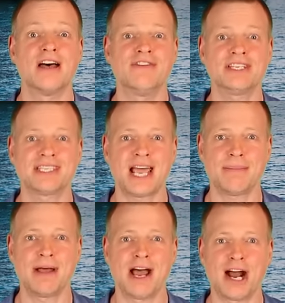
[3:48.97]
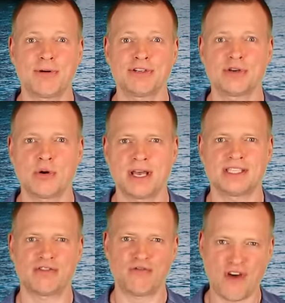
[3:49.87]
This time I want to go
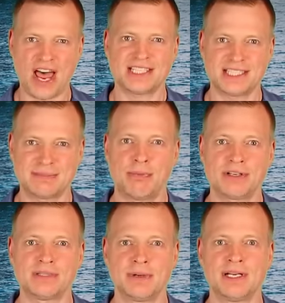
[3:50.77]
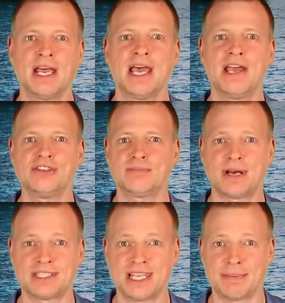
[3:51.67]
as fast as possible into
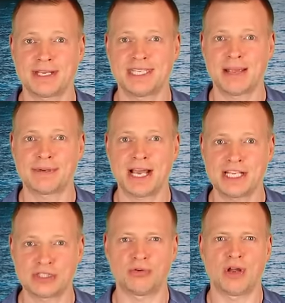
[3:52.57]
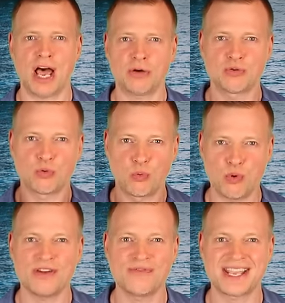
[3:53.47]
my step-by-step guides on how to
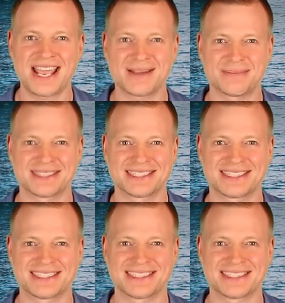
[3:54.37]
win the games.